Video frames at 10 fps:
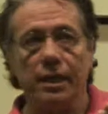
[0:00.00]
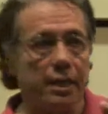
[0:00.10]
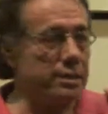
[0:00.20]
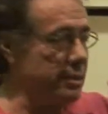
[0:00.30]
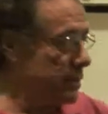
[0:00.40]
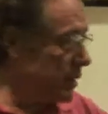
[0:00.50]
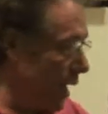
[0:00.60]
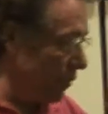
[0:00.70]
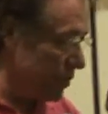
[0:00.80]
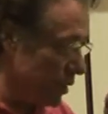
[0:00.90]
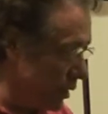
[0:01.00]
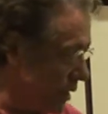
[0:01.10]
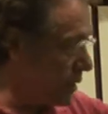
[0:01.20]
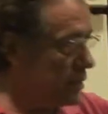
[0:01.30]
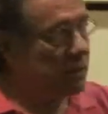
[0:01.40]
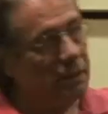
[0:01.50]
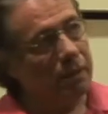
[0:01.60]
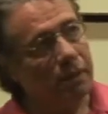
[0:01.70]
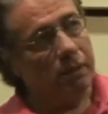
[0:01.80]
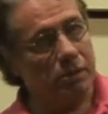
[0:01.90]
I have to listen
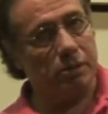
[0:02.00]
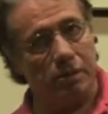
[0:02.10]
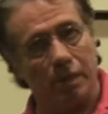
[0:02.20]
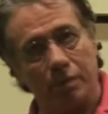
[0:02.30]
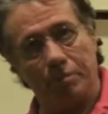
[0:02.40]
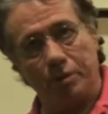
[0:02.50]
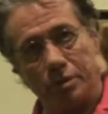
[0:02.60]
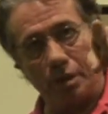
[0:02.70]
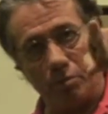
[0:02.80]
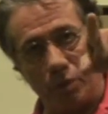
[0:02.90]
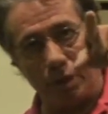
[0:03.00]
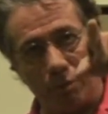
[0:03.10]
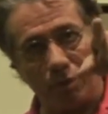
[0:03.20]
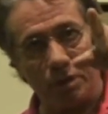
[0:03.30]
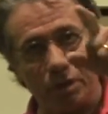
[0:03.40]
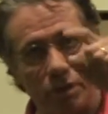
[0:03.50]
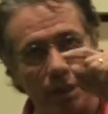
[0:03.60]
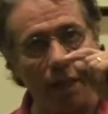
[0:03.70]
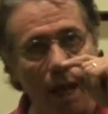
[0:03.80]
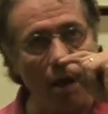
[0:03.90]
to the other person I'm working with to
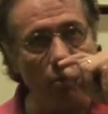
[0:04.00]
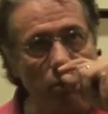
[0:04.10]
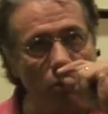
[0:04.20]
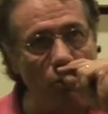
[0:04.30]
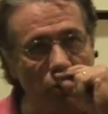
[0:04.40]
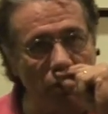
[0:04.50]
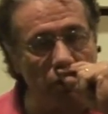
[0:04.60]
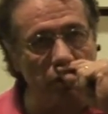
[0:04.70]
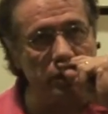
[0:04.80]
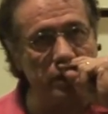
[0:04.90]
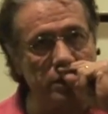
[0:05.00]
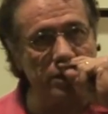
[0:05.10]
see how in the world does